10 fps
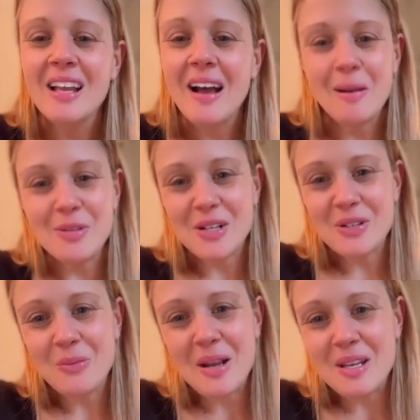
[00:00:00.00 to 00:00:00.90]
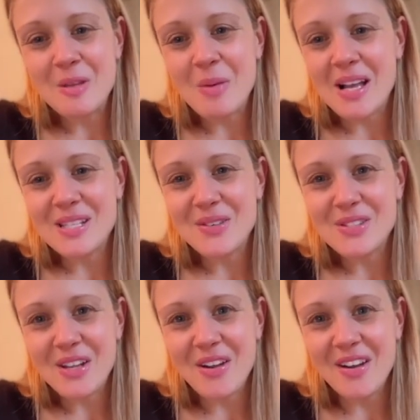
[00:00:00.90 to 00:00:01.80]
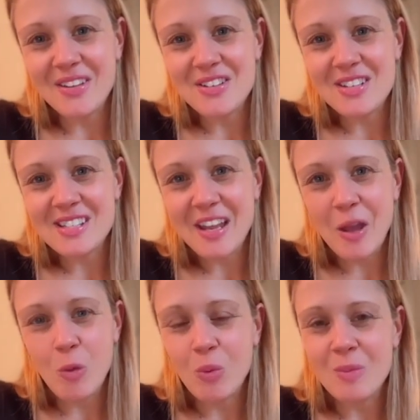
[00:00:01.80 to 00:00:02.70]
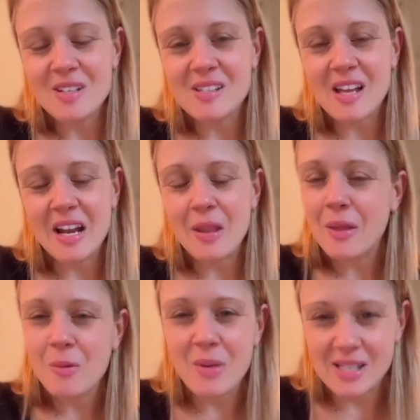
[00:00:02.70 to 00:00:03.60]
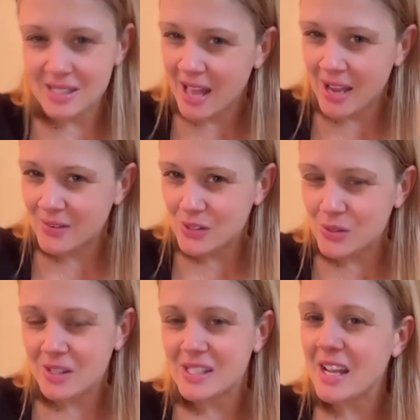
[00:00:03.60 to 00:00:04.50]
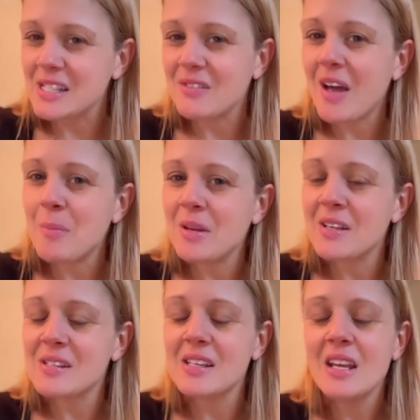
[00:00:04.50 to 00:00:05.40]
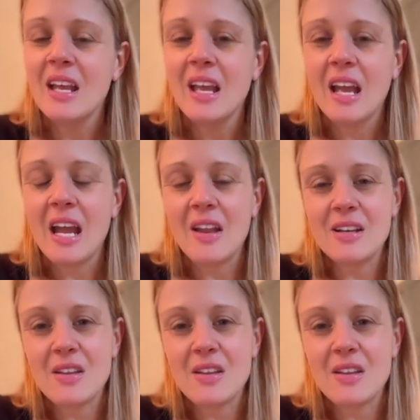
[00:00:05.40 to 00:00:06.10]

I'm Dr. Wendy, positive psychologist. I help women design their best lives using the science of happiness and